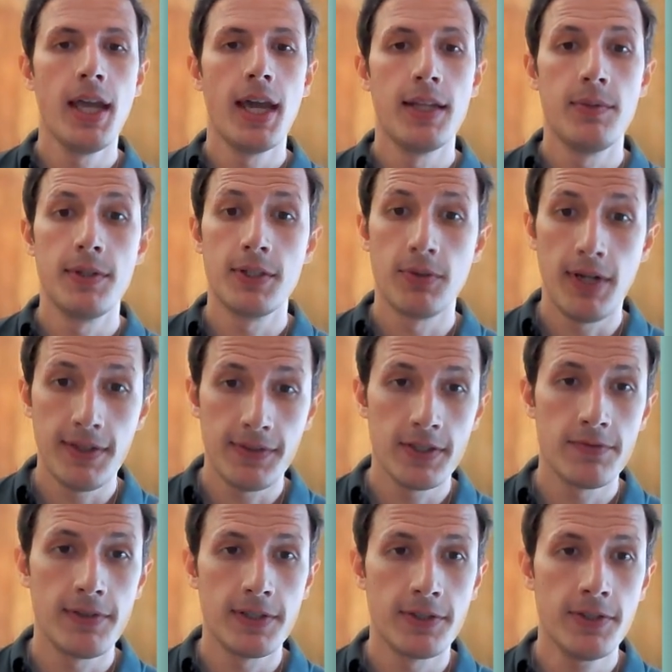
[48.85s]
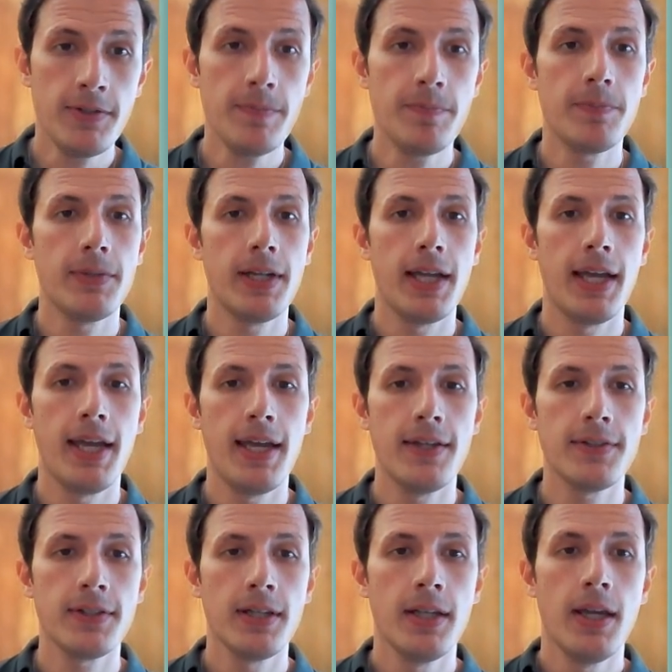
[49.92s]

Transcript: Then we create this filter, and